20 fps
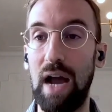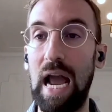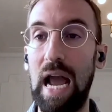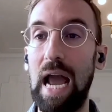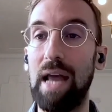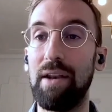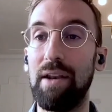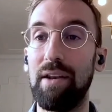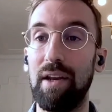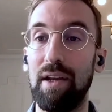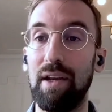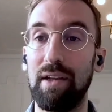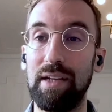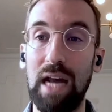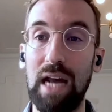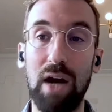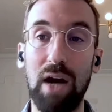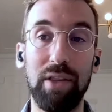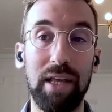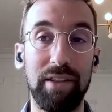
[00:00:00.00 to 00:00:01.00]
And
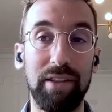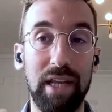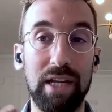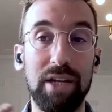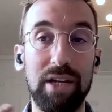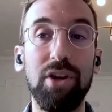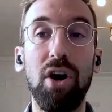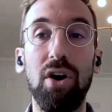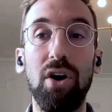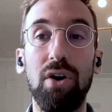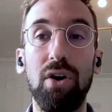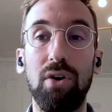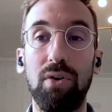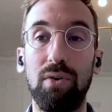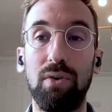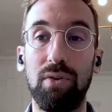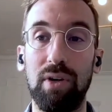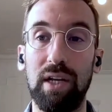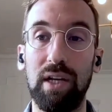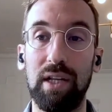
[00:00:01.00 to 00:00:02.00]
now that they
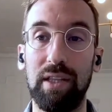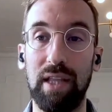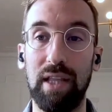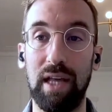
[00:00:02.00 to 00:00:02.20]
know